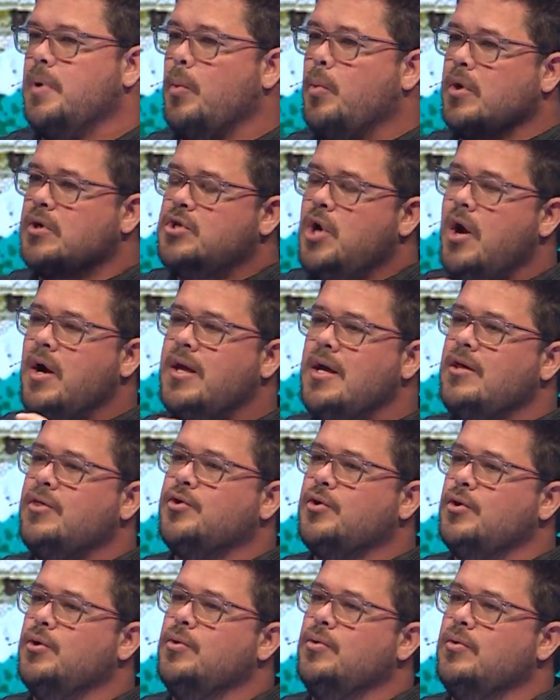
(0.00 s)
But we're talking
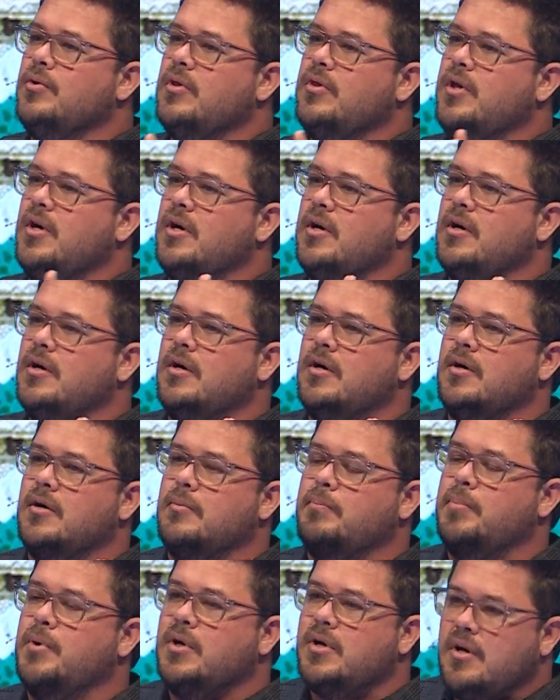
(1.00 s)
through the
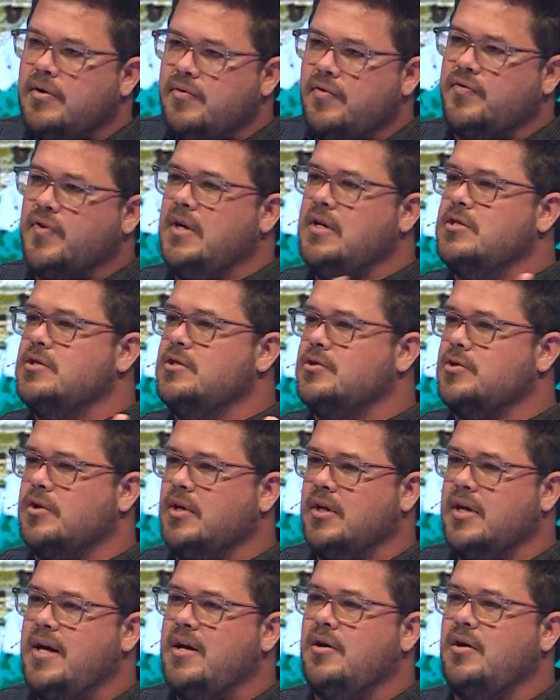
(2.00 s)
uh, book of Ephesians or
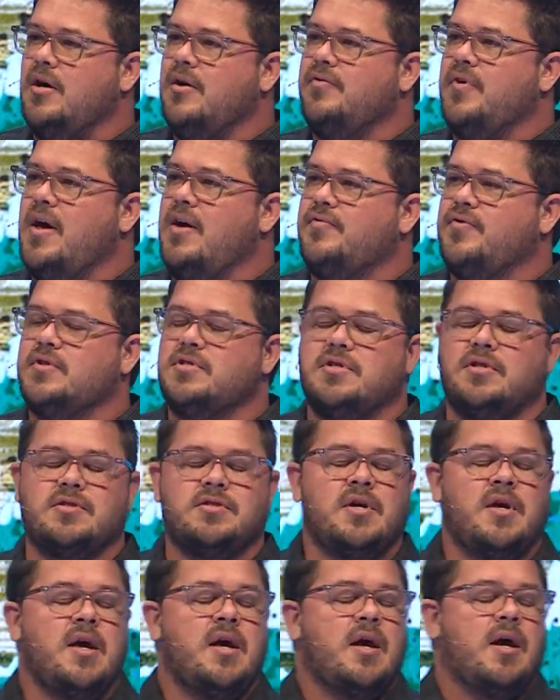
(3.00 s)
the letter of
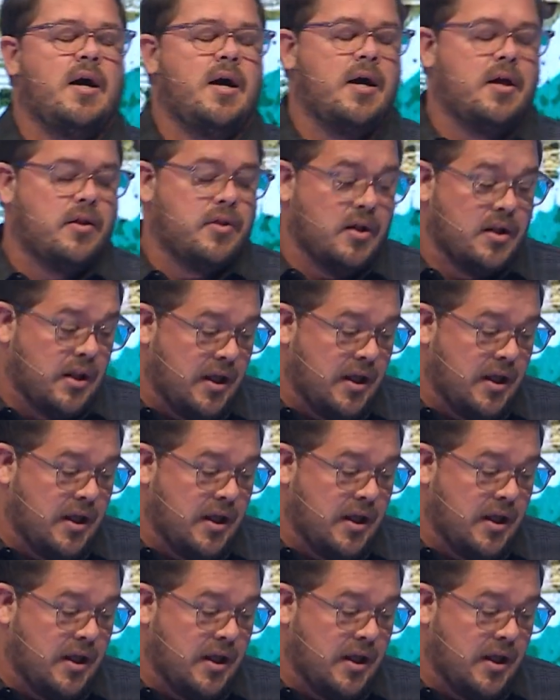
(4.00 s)
Ephesus, uh, the